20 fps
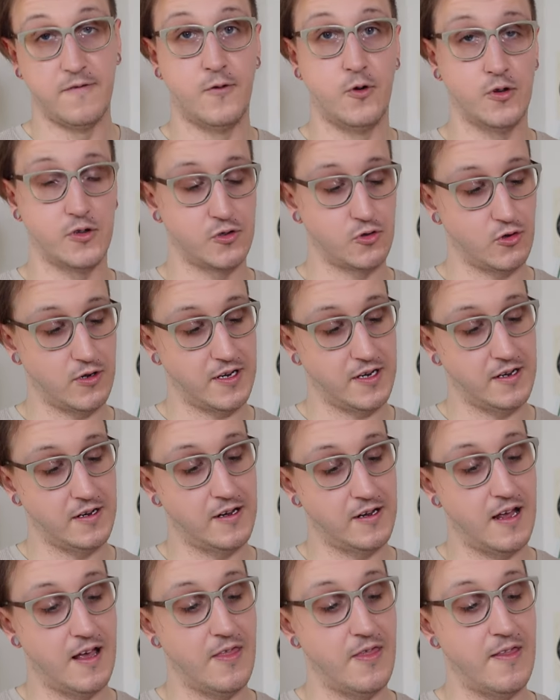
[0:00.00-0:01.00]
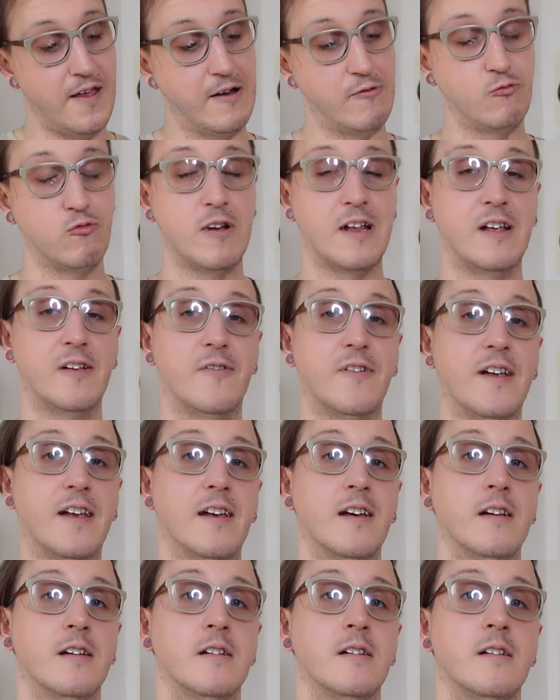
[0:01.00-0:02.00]
fourth string, and then ring
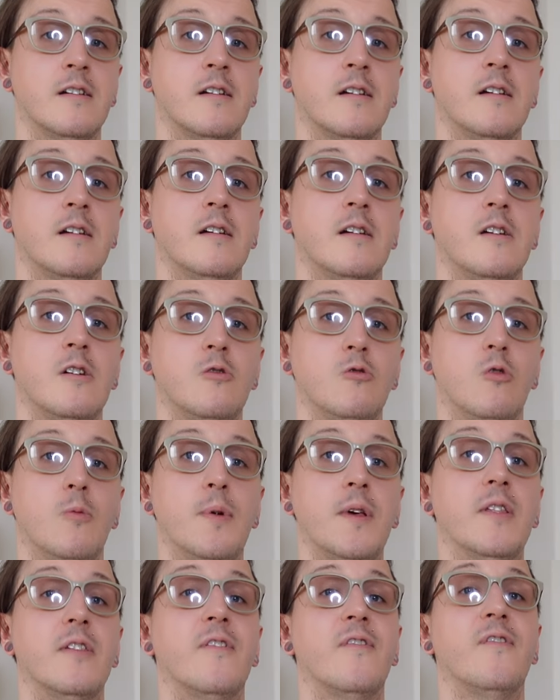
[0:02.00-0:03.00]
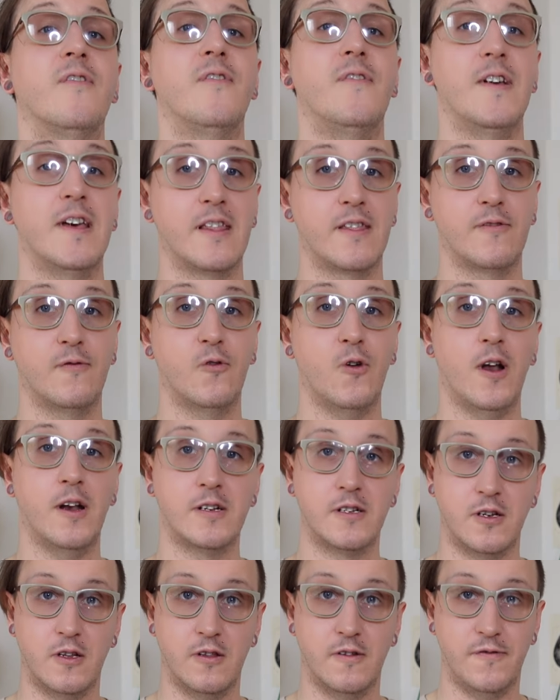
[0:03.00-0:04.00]
finger will be on the fifth
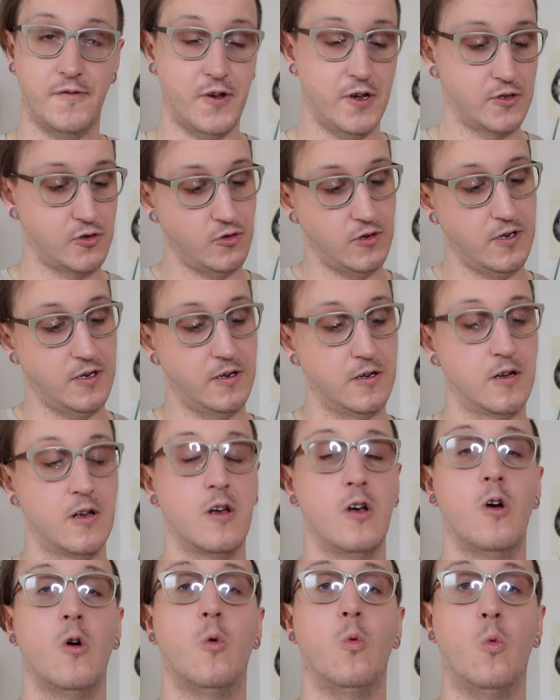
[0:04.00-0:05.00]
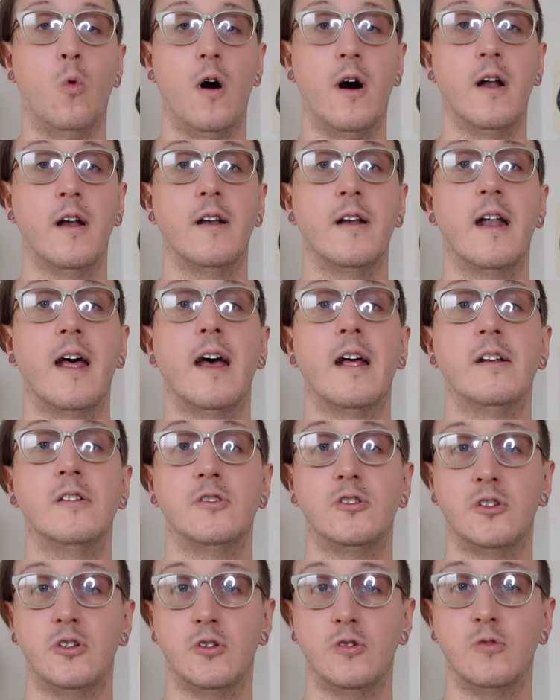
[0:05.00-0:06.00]
fret on the first string. One
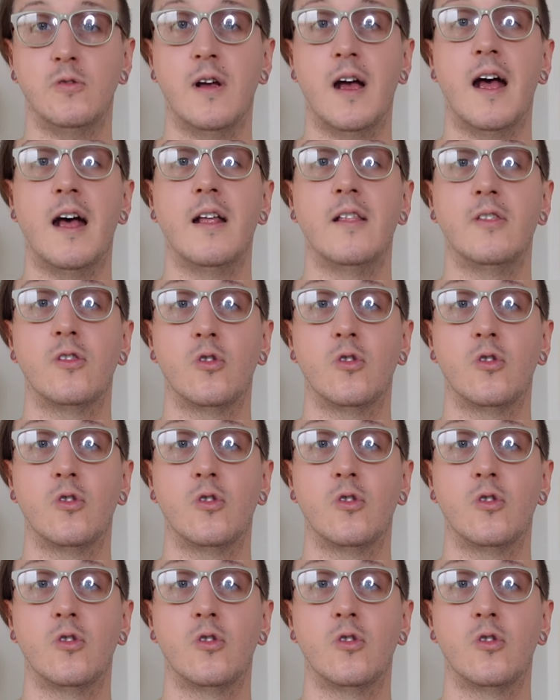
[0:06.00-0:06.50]
and two and